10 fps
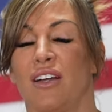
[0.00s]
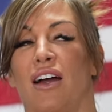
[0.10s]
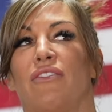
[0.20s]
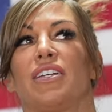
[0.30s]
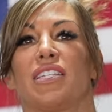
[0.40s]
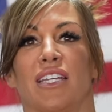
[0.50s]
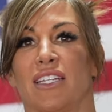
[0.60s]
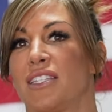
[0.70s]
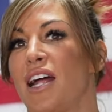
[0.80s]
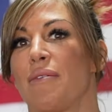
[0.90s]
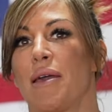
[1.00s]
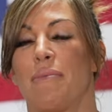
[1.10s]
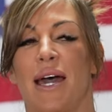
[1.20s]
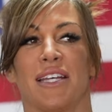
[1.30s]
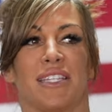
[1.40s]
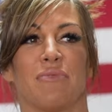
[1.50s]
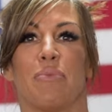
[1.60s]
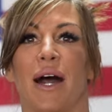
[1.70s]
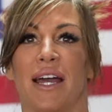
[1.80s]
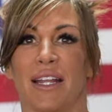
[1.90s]
Obviously, it's not my best,
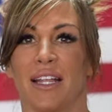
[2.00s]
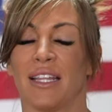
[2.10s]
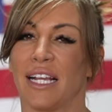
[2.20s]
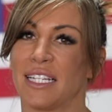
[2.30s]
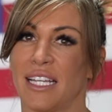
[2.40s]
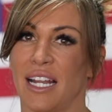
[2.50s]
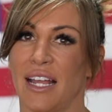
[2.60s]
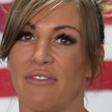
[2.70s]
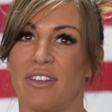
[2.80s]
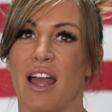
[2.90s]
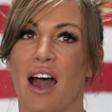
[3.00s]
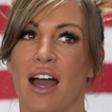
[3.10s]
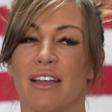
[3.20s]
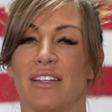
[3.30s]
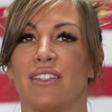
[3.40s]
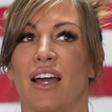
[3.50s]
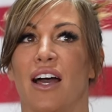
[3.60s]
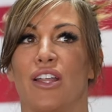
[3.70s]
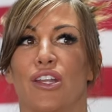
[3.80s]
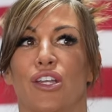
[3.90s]
but like I said, I have not
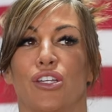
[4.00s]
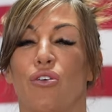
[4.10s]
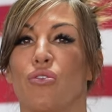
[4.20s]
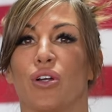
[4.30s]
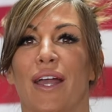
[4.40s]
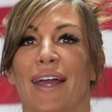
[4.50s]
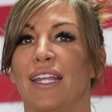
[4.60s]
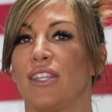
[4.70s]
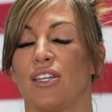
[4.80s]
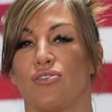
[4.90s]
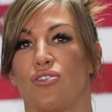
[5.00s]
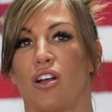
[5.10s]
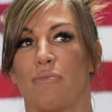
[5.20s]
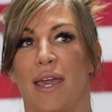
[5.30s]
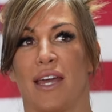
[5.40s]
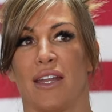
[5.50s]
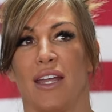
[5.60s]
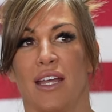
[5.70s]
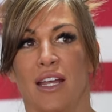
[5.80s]
done yoke or anything strongman